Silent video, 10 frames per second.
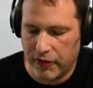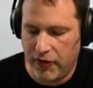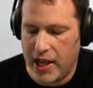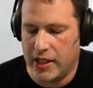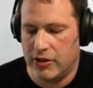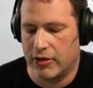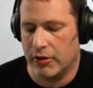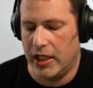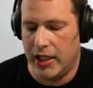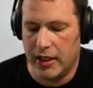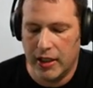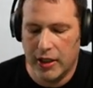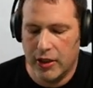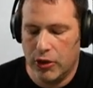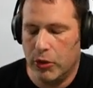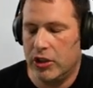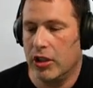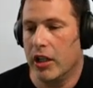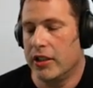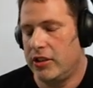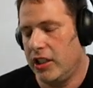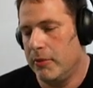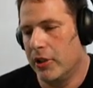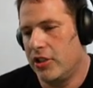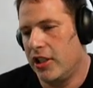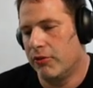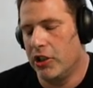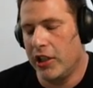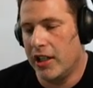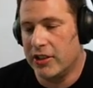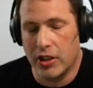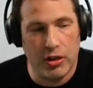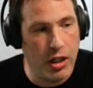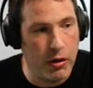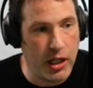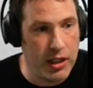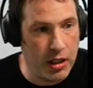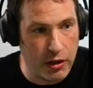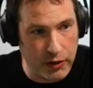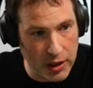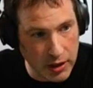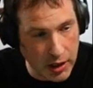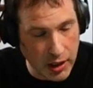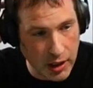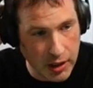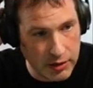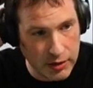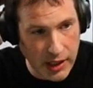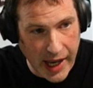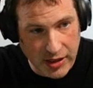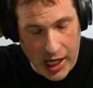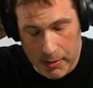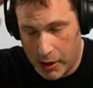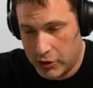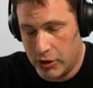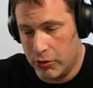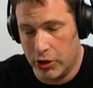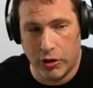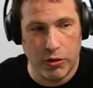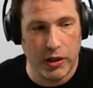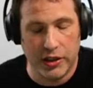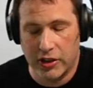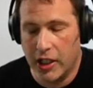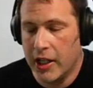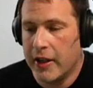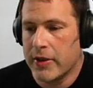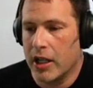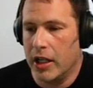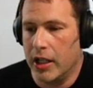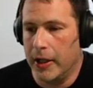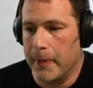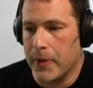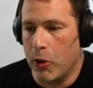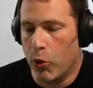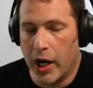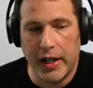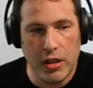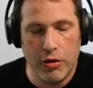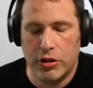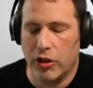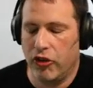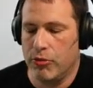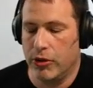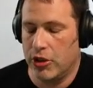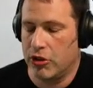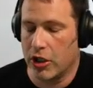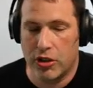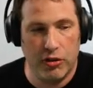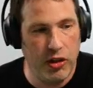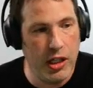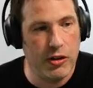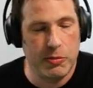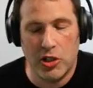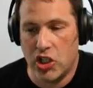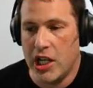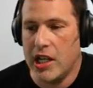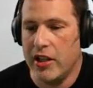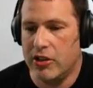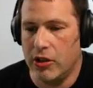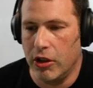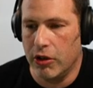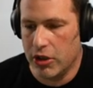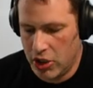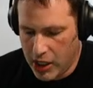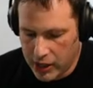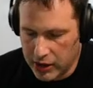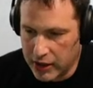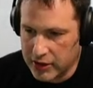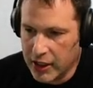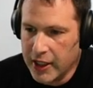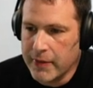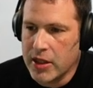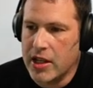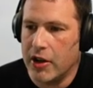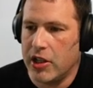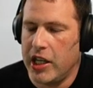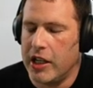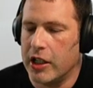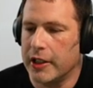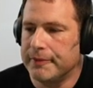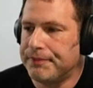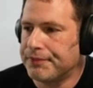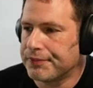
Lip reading: phase three with Darcy, but she really doesn't know it, you know, in the last time I was doing the course. I want to use her for more instructional videos, but she needs to know her checklist. Now here,